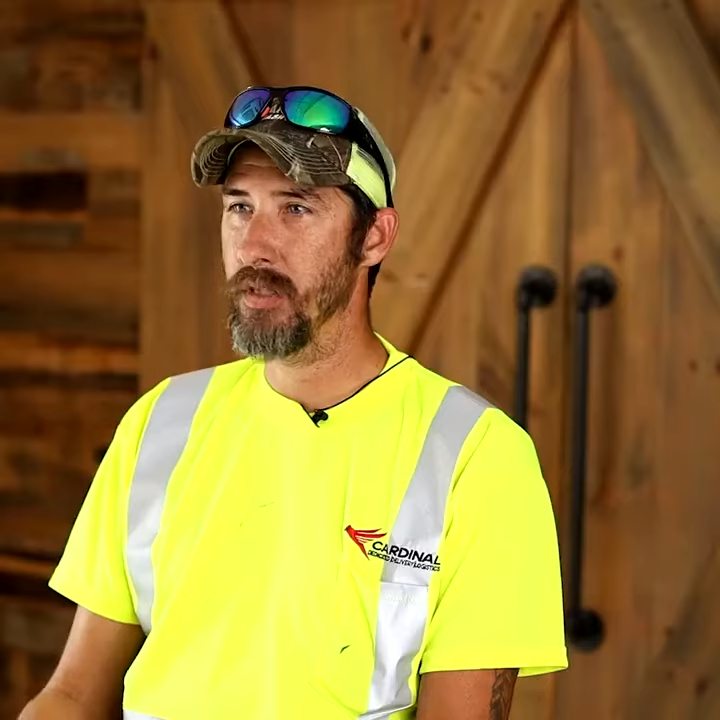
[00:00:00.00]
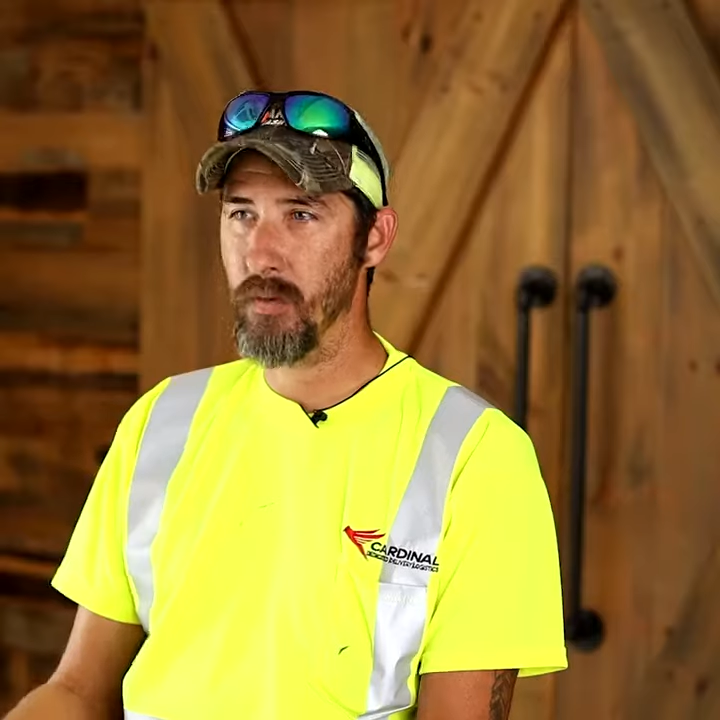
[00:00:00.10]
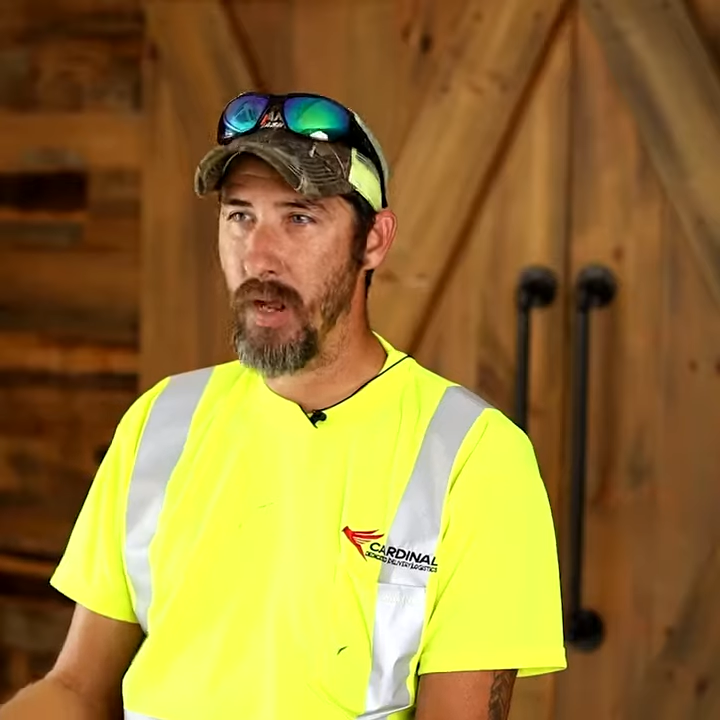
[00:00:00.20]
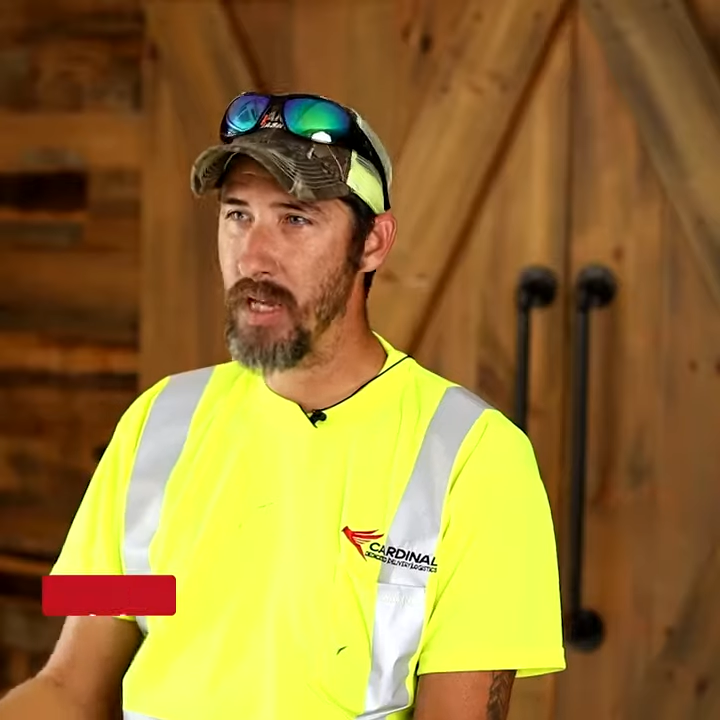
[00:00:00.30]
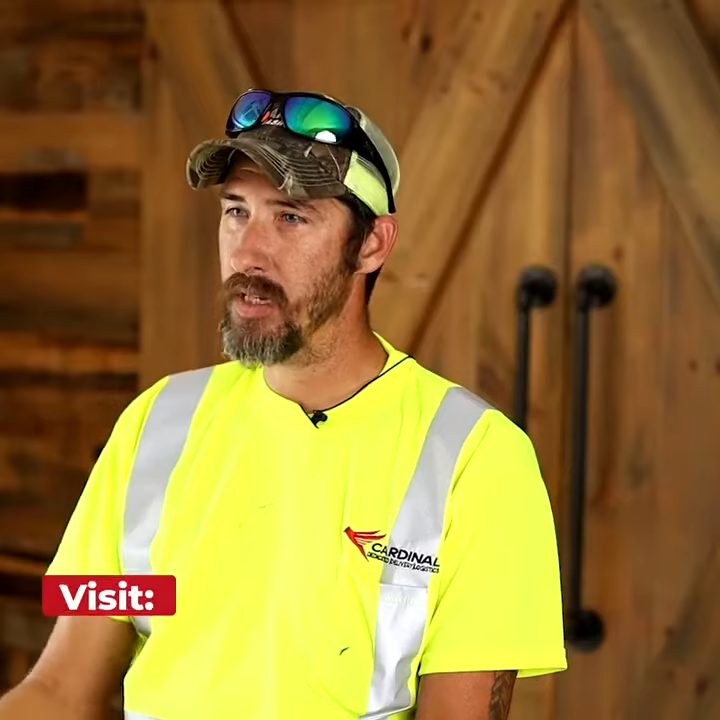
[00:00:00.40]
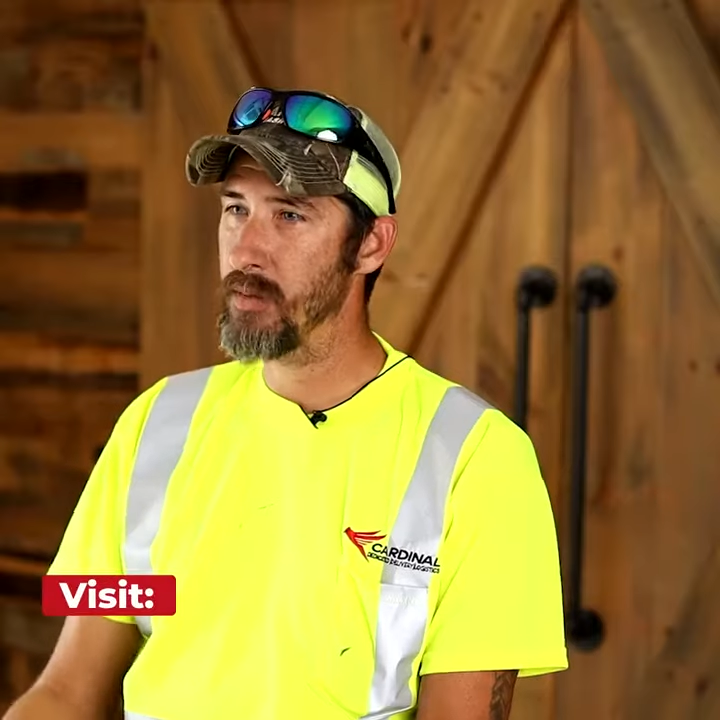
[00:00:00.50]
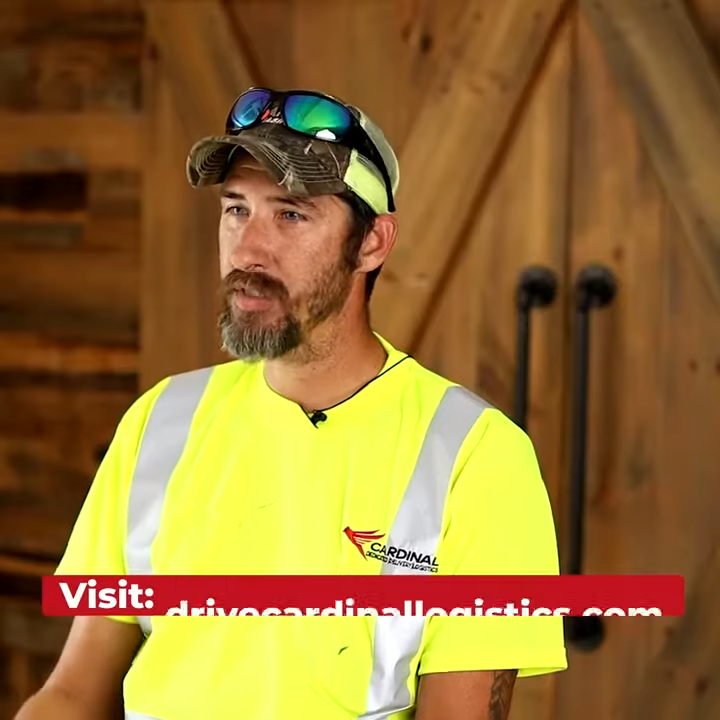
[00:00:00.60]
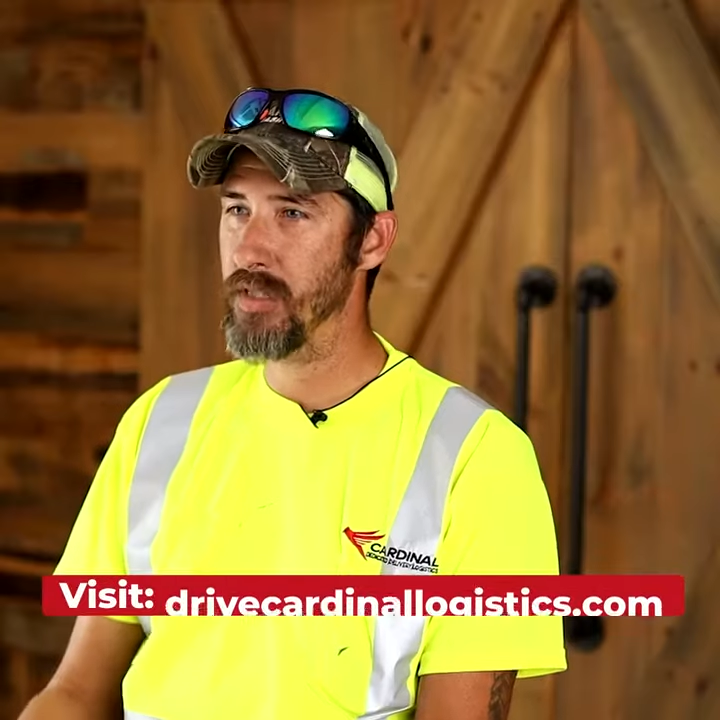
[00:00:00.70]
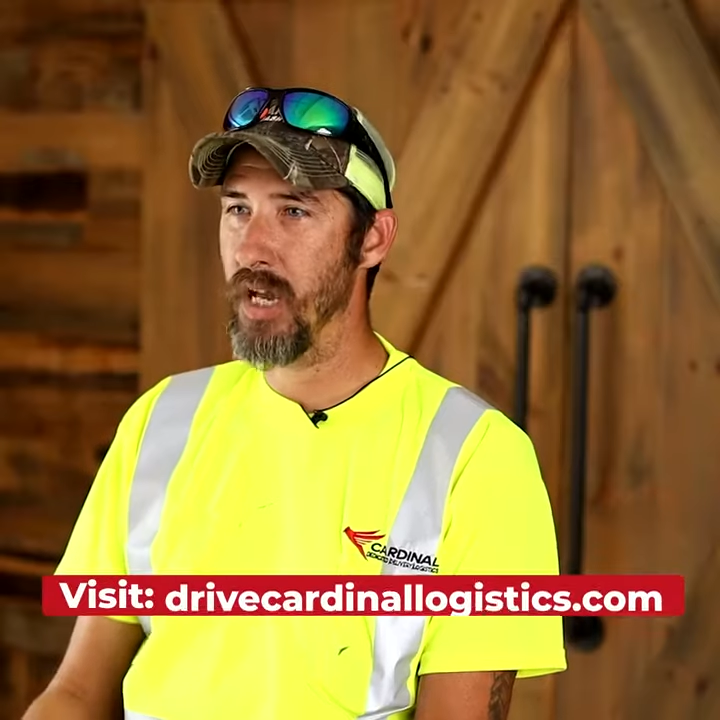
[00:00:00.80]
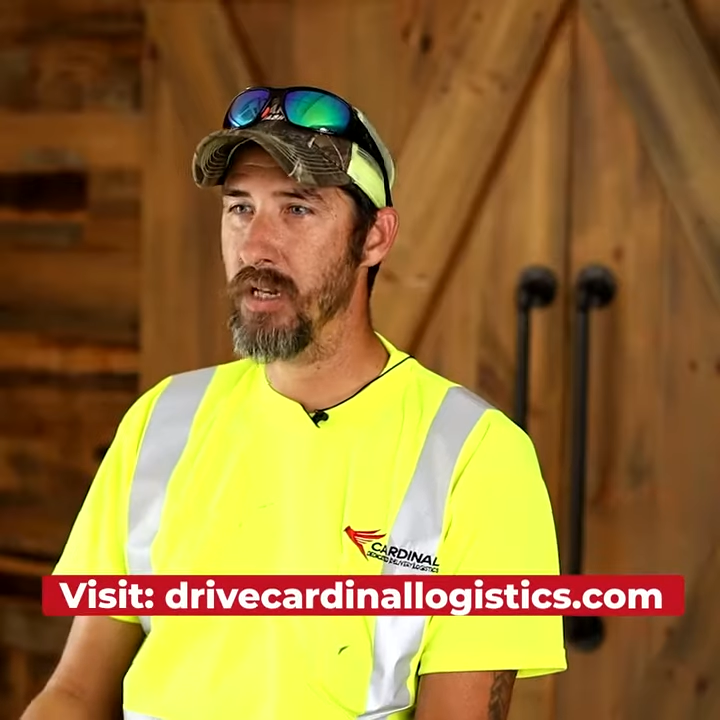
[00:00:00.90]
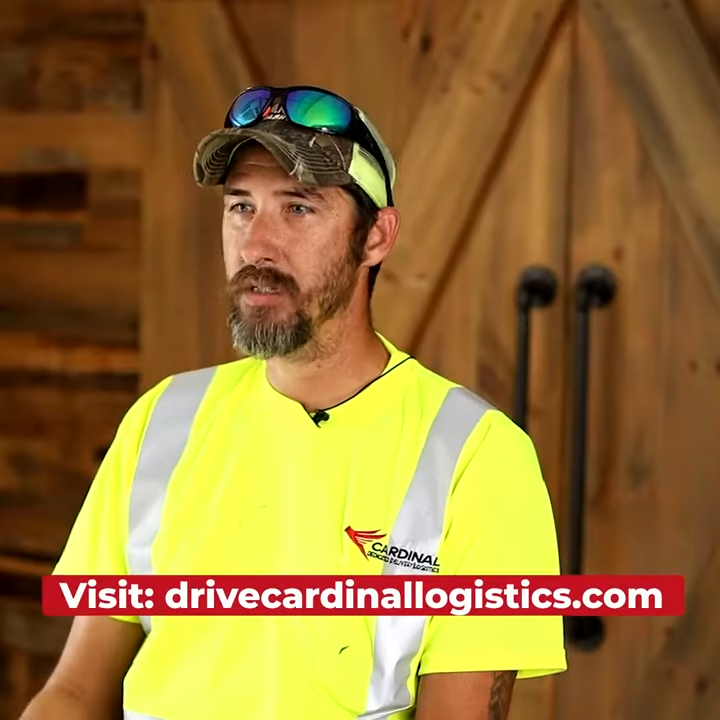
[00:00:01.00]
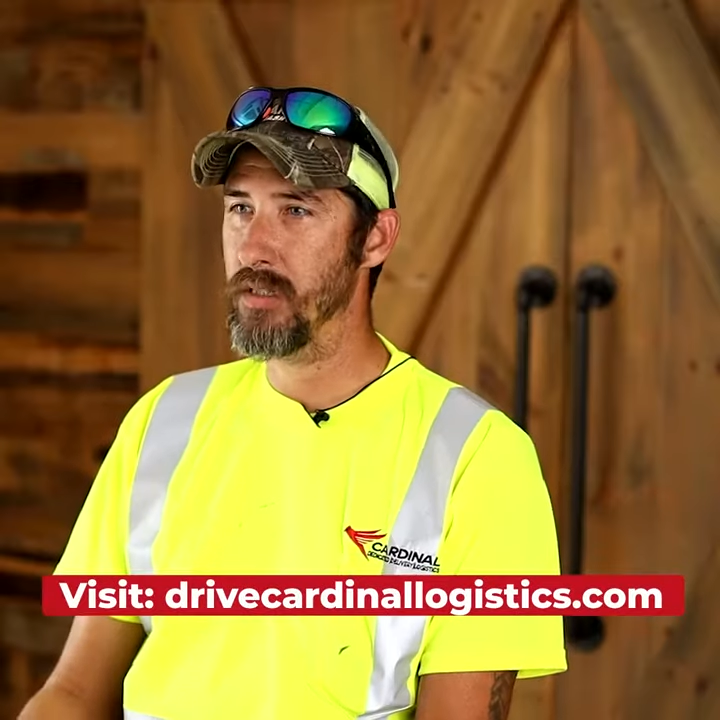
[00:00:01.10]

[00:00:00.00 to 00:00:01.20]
They're right there beside us.